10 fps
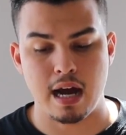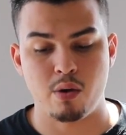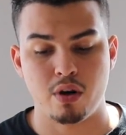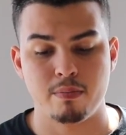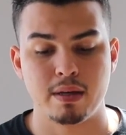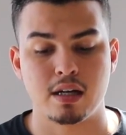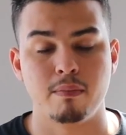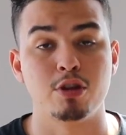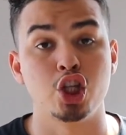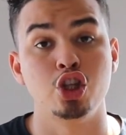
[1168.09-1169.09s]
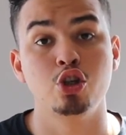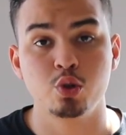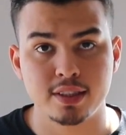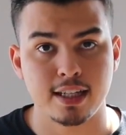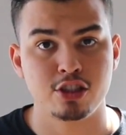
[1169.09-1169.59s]
I want to become the new
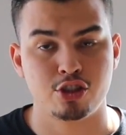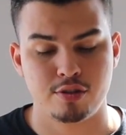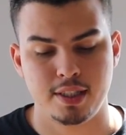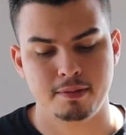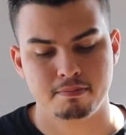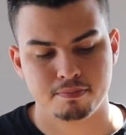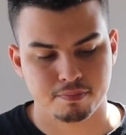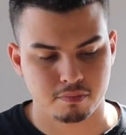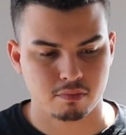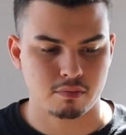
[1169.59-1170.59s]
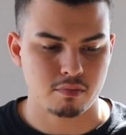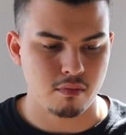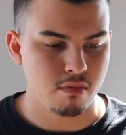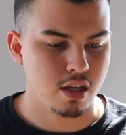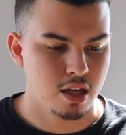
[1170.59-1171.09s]
Sentry.
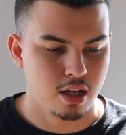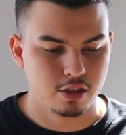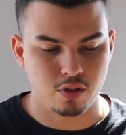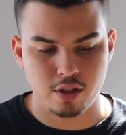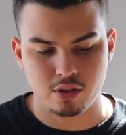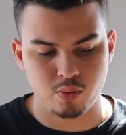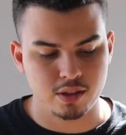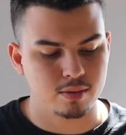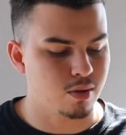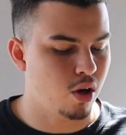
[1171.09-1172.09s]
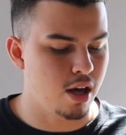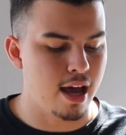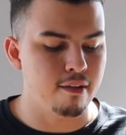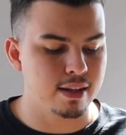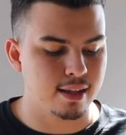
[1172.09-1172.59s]
So this was
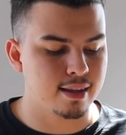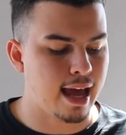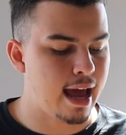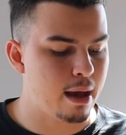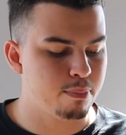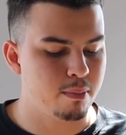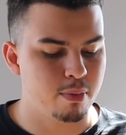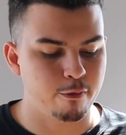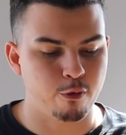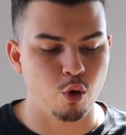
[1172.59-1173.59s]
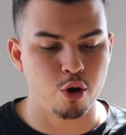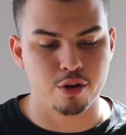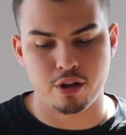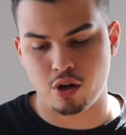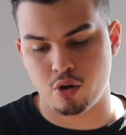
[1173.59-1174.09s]
everything that happened
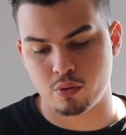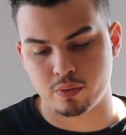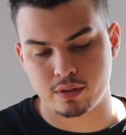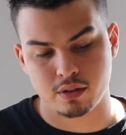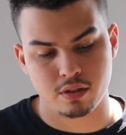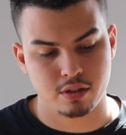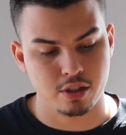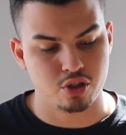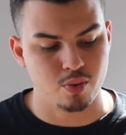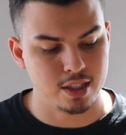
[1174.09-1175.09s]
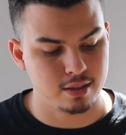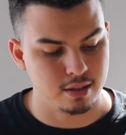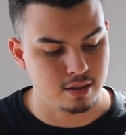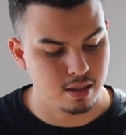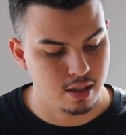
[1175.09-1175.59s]
before the whole
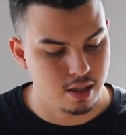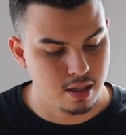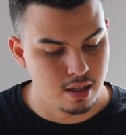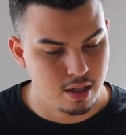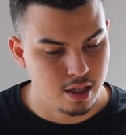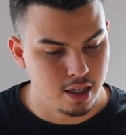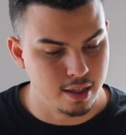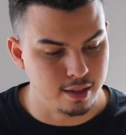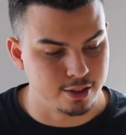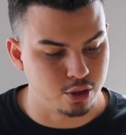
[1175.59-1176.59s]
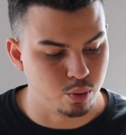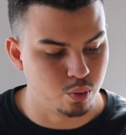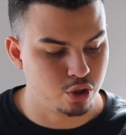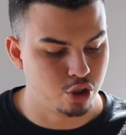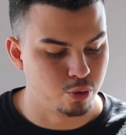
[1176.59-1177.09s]
situation in
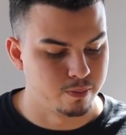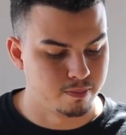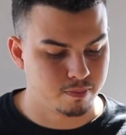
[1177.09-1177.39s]
issue 2.